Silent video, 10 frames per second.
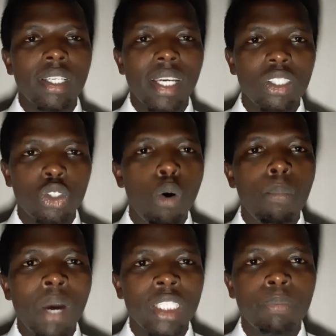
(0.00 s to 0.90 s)
had so
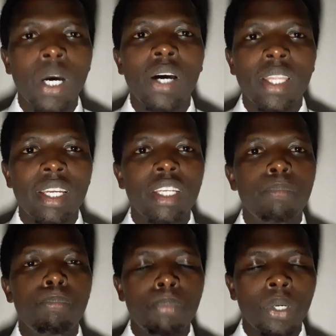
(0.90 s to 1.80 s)
much power that he
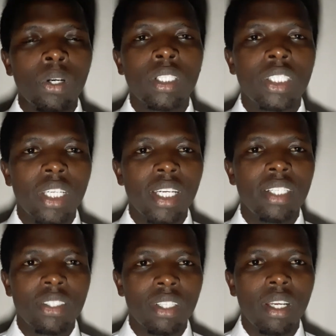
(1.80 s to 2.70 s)
broke
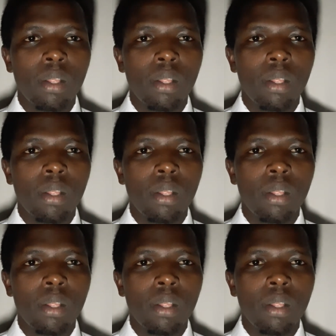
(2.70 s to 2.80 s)
chains,